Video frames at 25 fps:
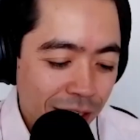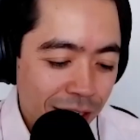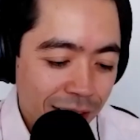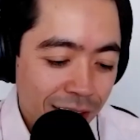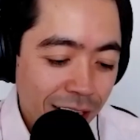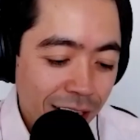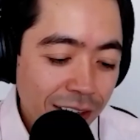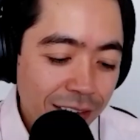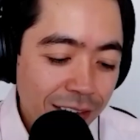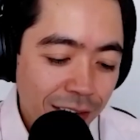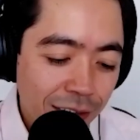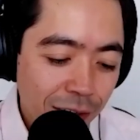
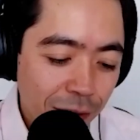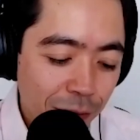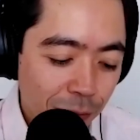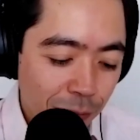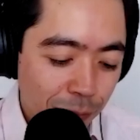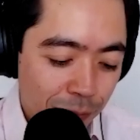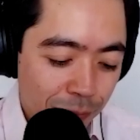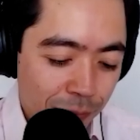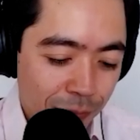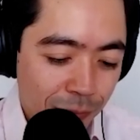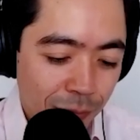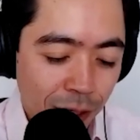that's the
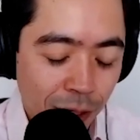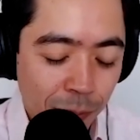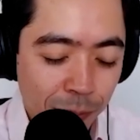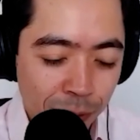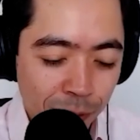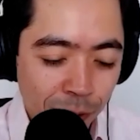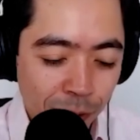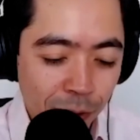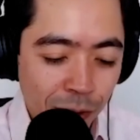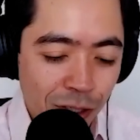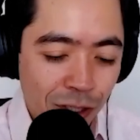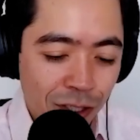
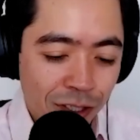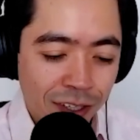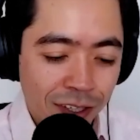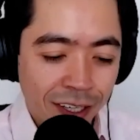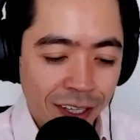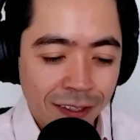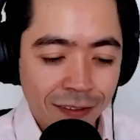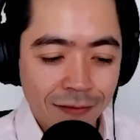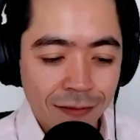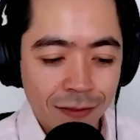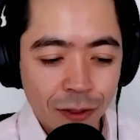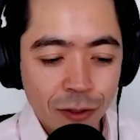approach
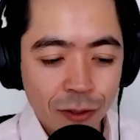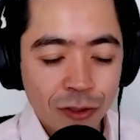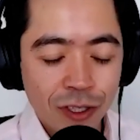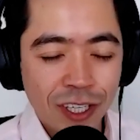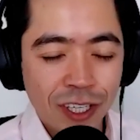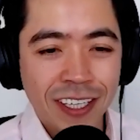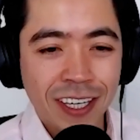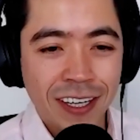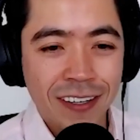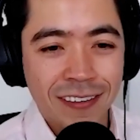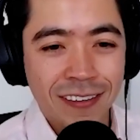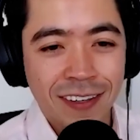that usually
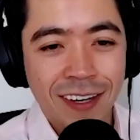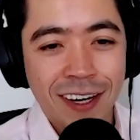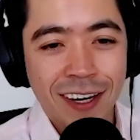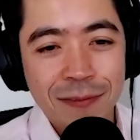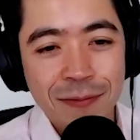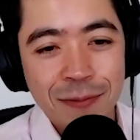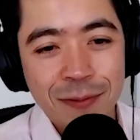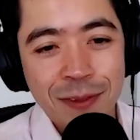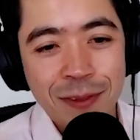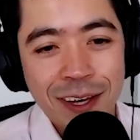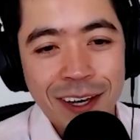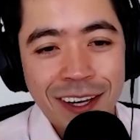kicks
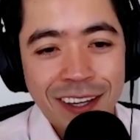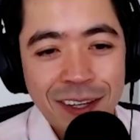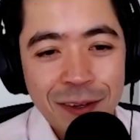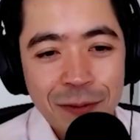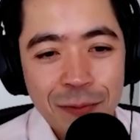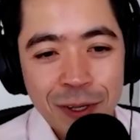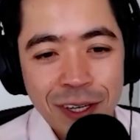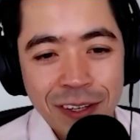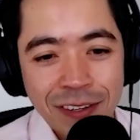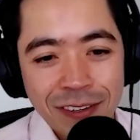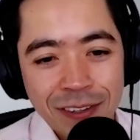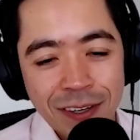off the
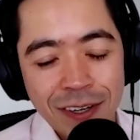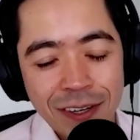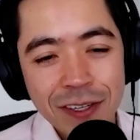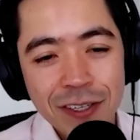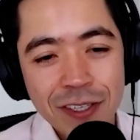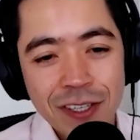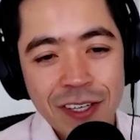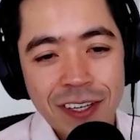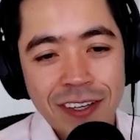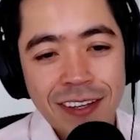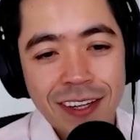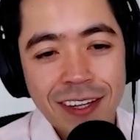
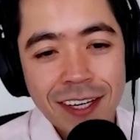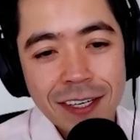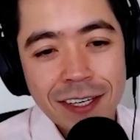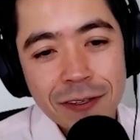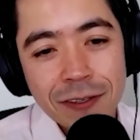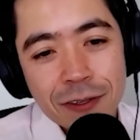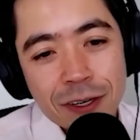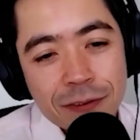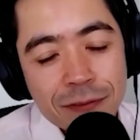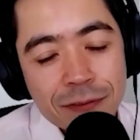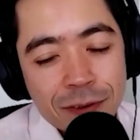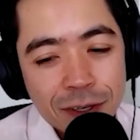research, and then you
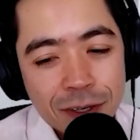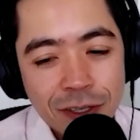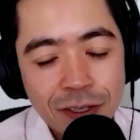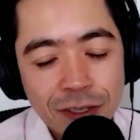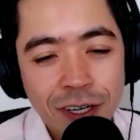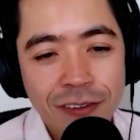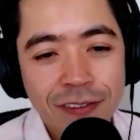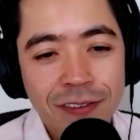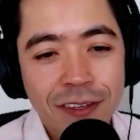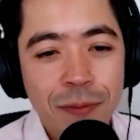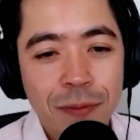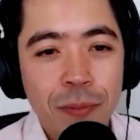look for
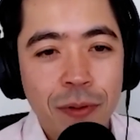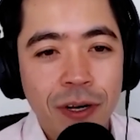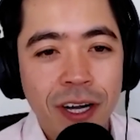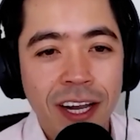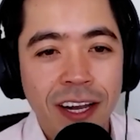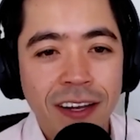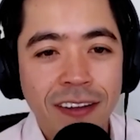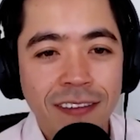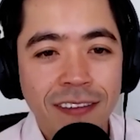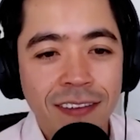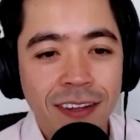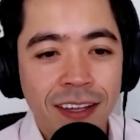trusted
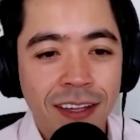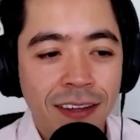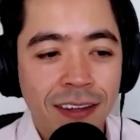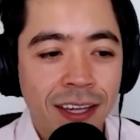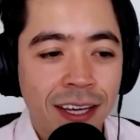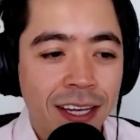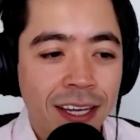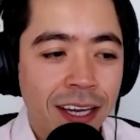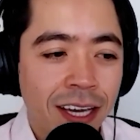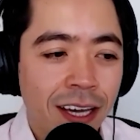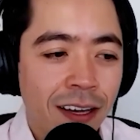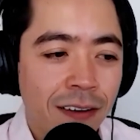brands that
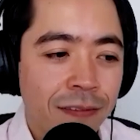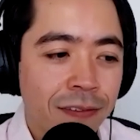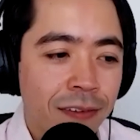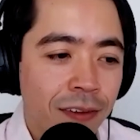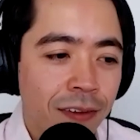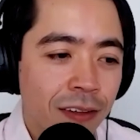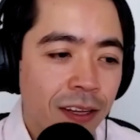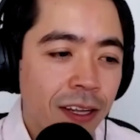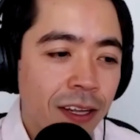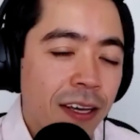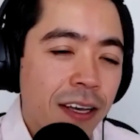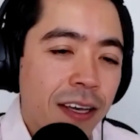like have
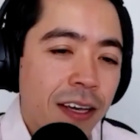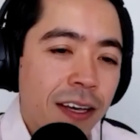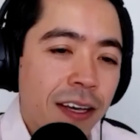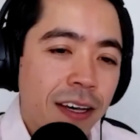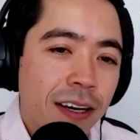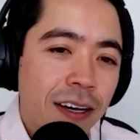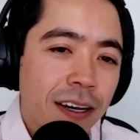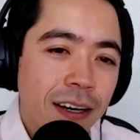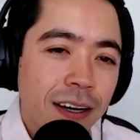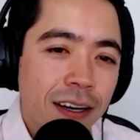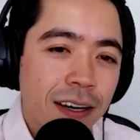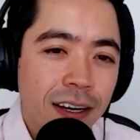
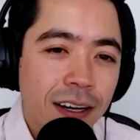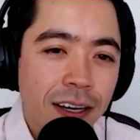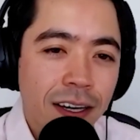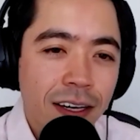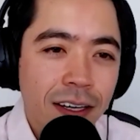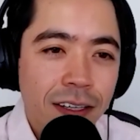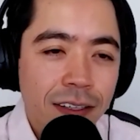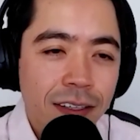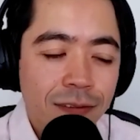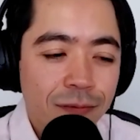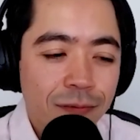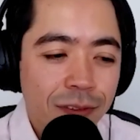
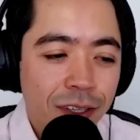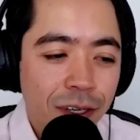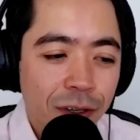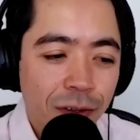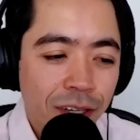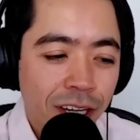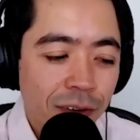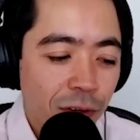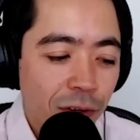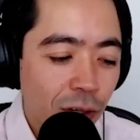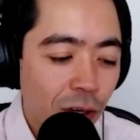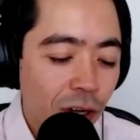
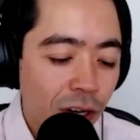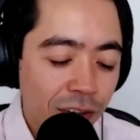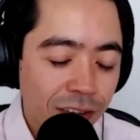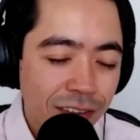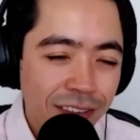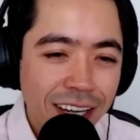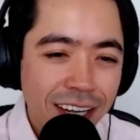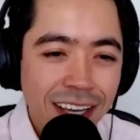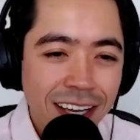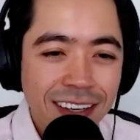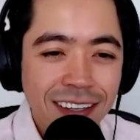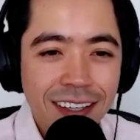they have a long
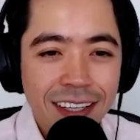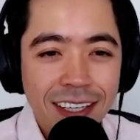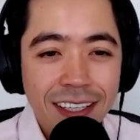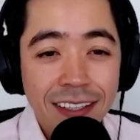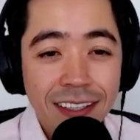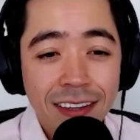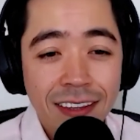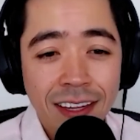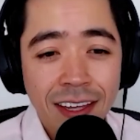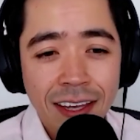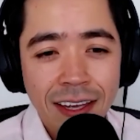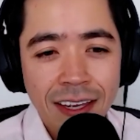
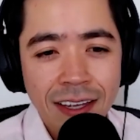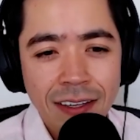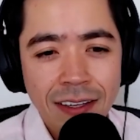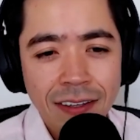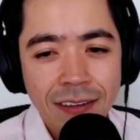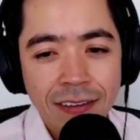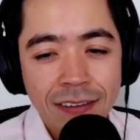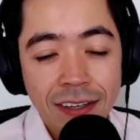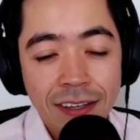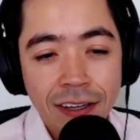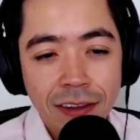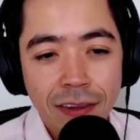standing. They
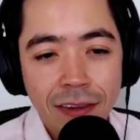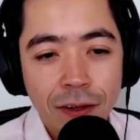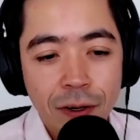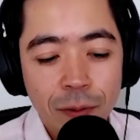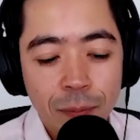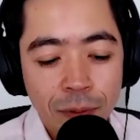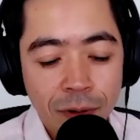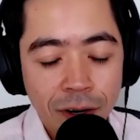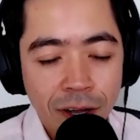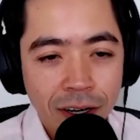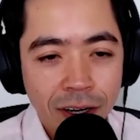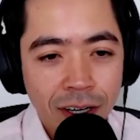send their
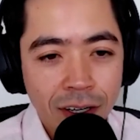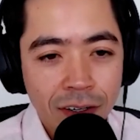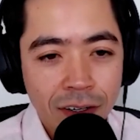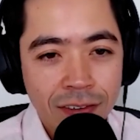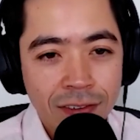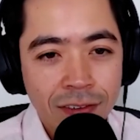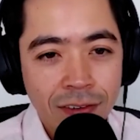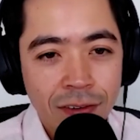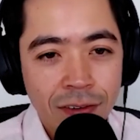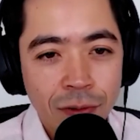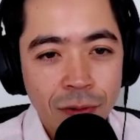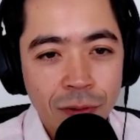products
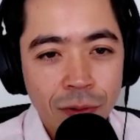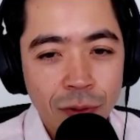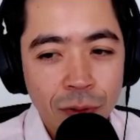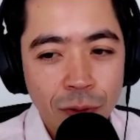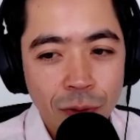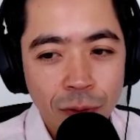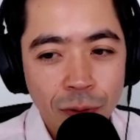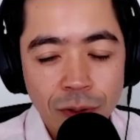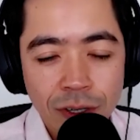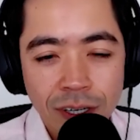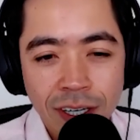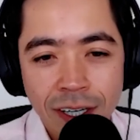
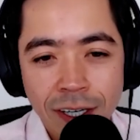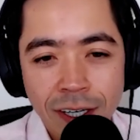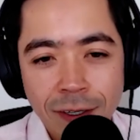to